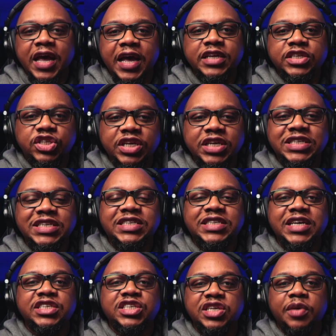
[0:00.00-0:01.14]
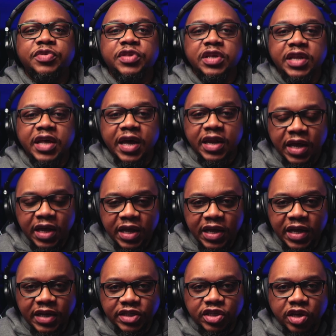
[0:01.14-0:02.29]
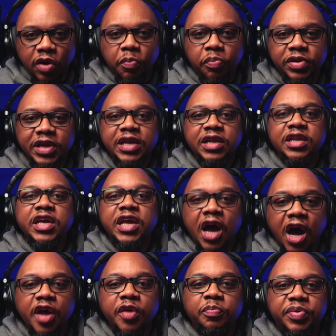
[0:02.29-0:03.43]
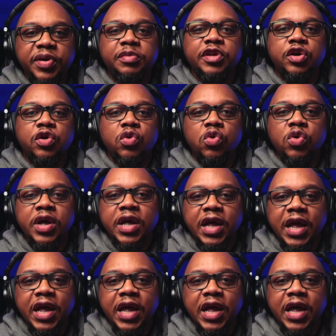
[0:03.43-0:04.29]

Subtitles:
and Jesus says something that is completely unbiblical